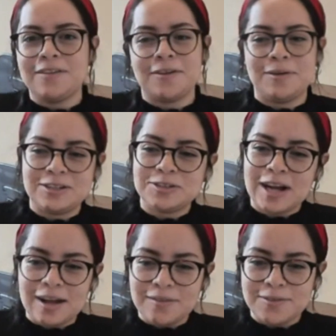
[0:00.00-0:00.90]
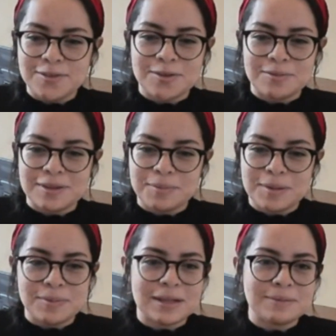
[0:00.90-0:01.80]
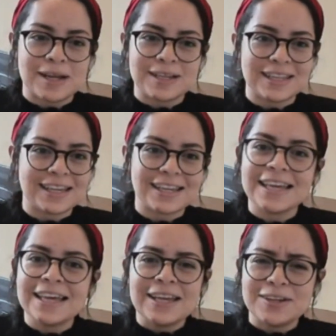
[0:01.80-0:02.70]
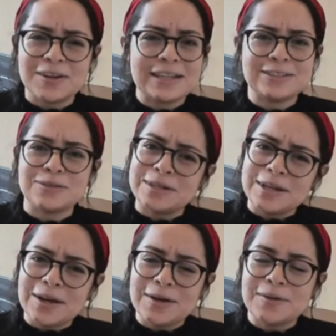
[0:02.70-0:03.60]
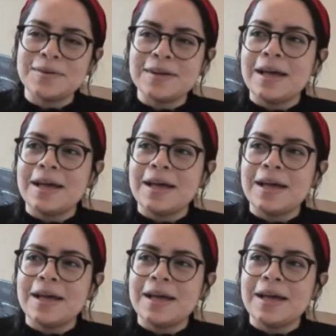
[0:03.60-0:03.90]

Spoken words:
if I want to travel with people I'm not like, I don't know.